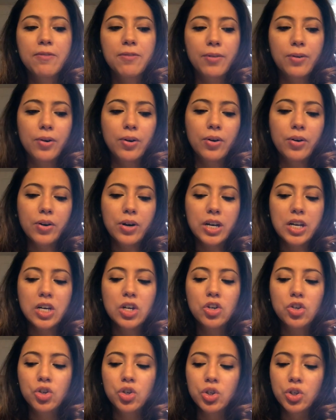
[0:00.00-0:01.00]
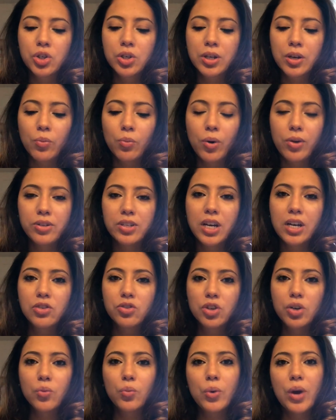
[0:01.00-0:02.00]
for each
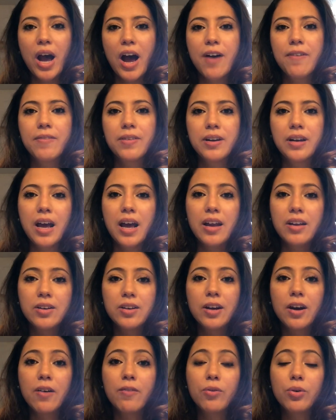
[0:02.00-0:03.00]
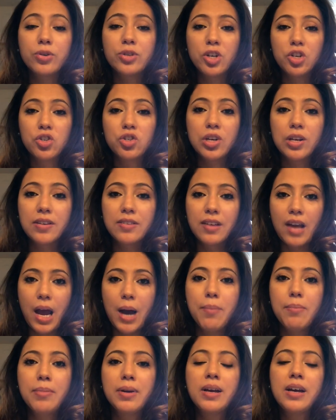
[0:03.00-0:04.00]
rotation we have an end of rotation
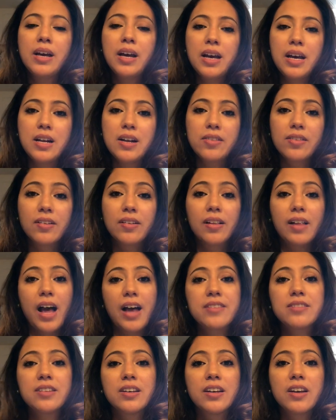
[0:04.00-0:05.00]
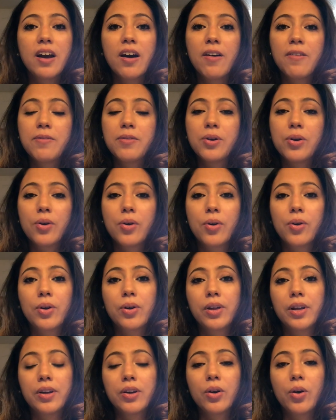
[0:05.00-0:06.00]
exam, and that's on the last day of your
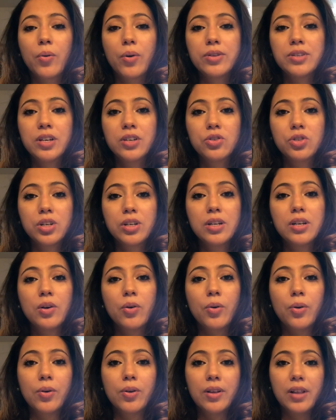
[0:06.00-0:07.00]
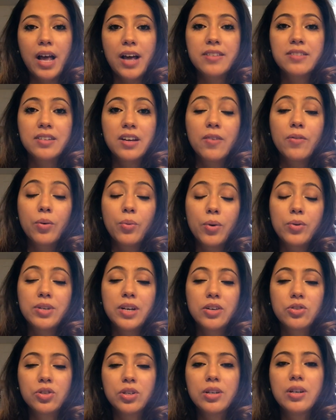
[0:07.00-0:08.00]
clinical rotation or the last day of the
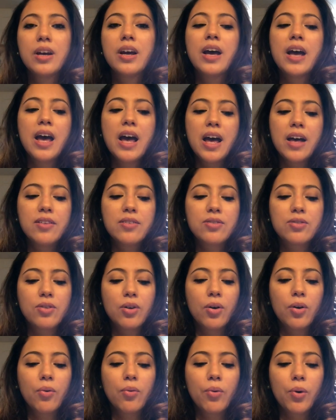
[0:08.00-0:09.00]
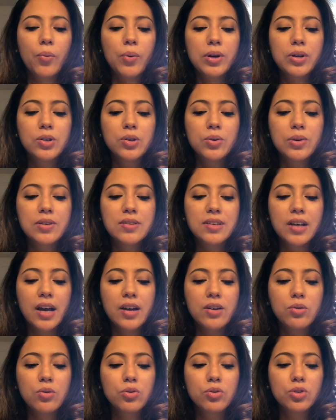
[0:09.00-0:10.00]
rotation. And so what we do is
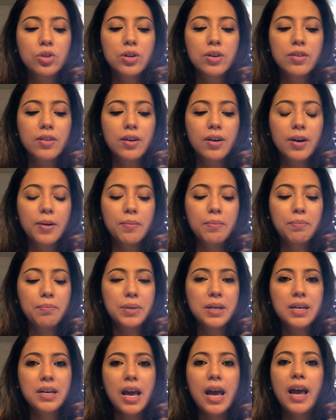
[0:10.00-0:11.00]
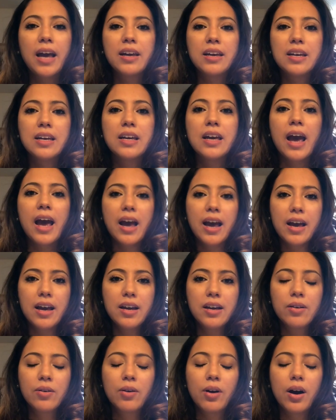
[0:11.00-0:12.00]
that usually the PAEA